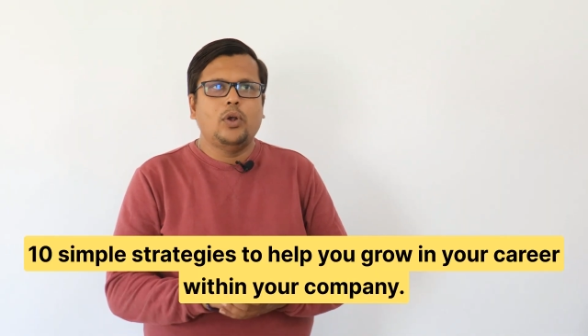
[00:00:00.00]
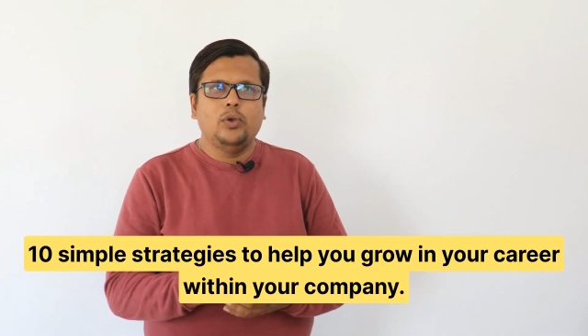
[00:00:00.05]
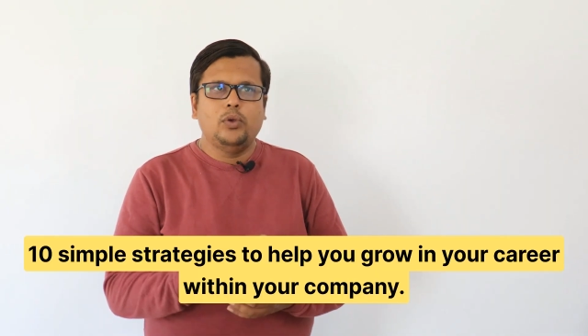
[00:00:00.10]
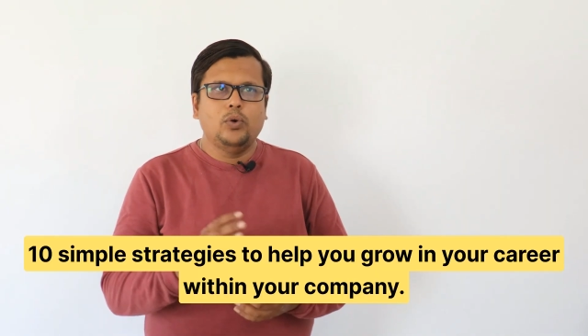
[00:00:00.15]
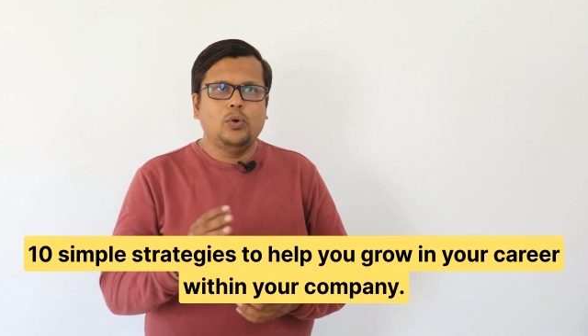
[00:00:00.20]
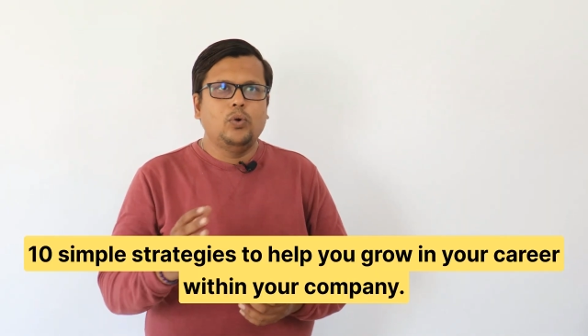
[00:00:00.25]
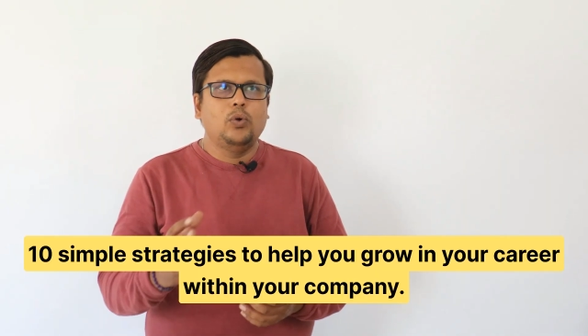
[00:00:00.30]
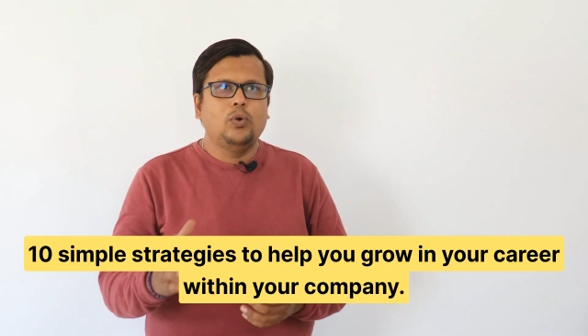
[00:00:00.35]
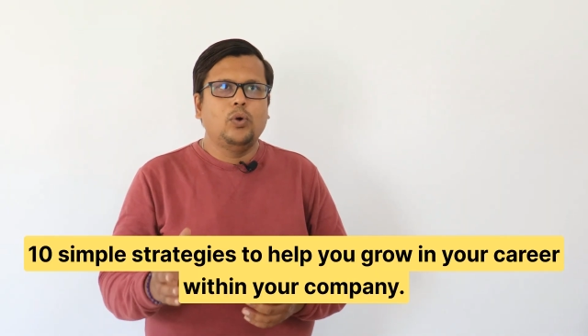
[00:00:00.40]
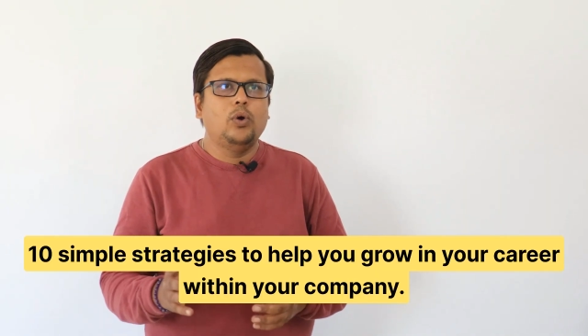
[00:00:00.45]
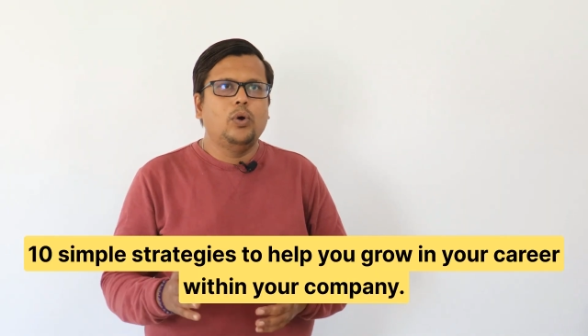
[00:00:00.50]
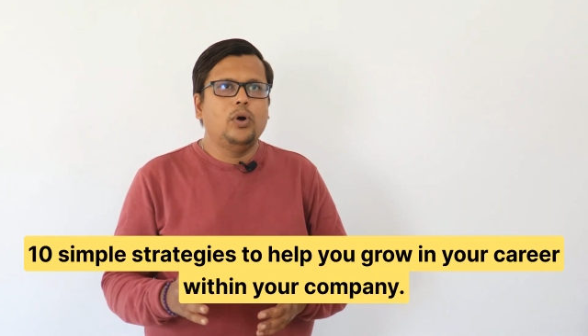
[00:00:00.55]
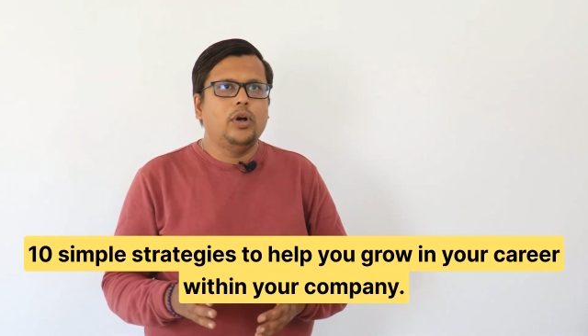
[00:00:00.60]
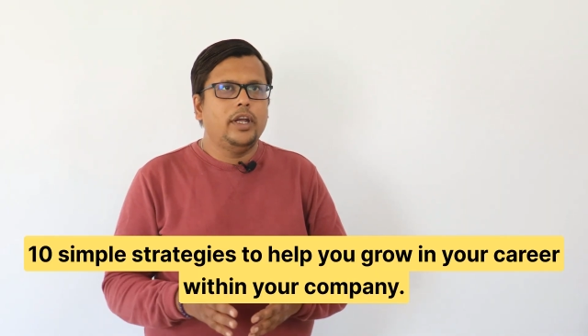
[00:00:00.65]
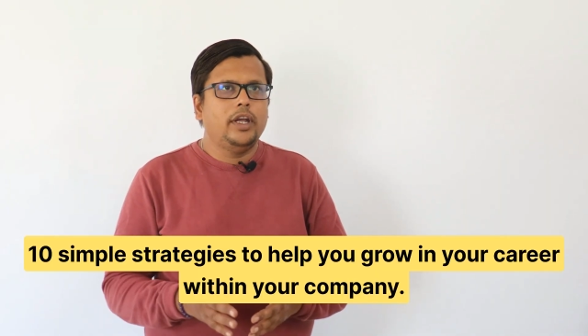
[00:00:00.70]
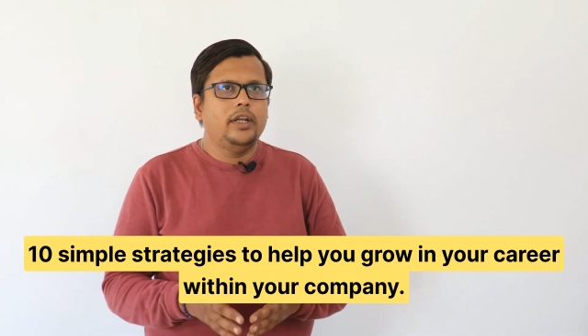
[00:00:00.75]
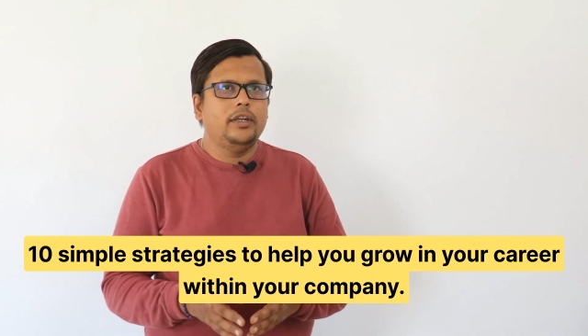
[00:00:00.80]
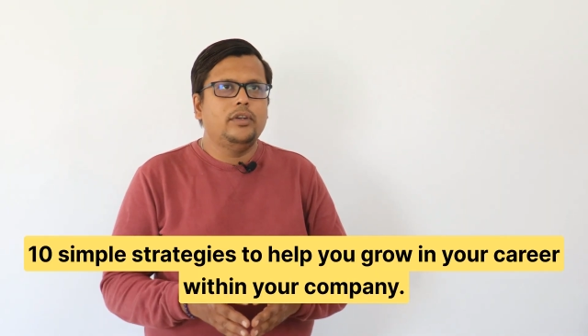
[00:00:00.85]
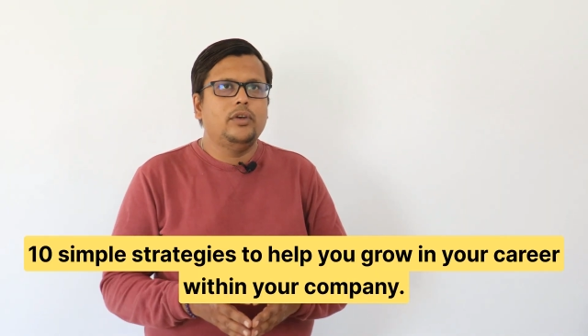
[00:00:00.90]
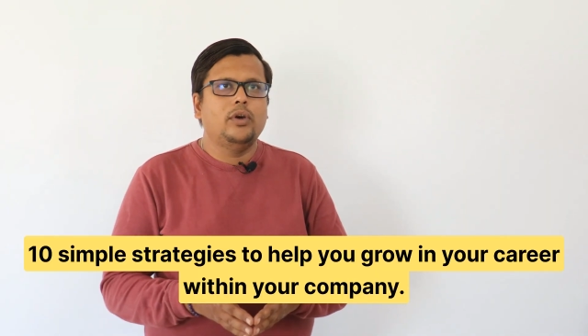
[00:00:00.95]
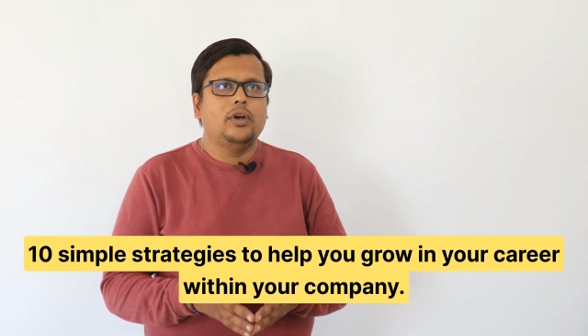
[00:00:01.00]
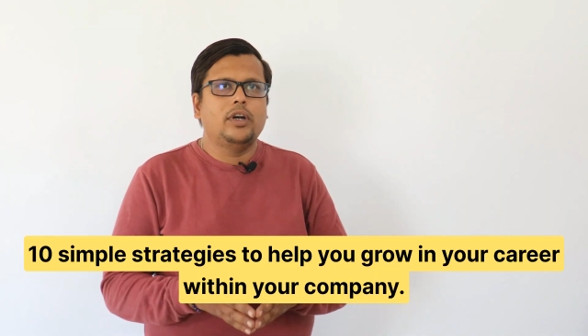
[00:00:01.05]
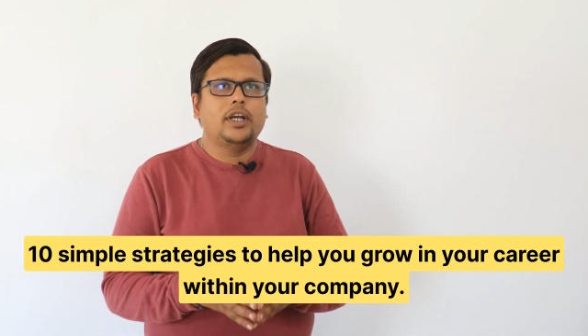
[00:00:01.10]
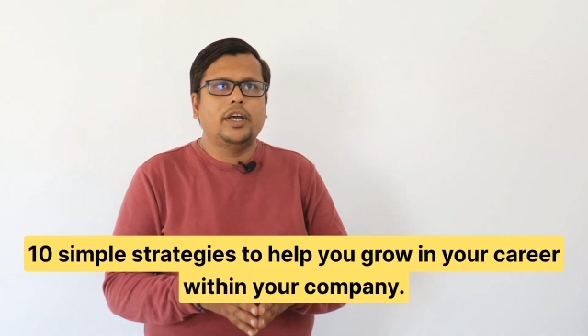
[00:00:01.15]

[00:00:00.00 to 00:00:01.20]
you grow in your